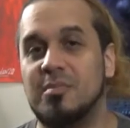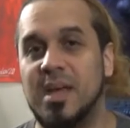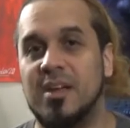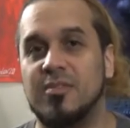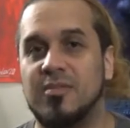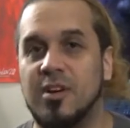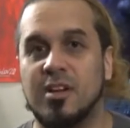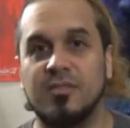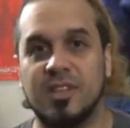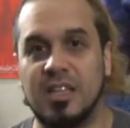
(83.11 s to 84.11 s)
make fun
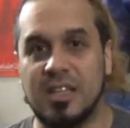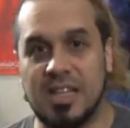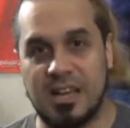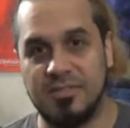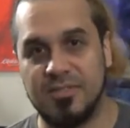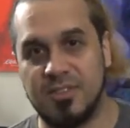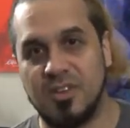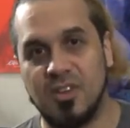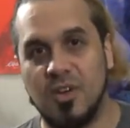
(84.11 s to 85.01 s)
of the left,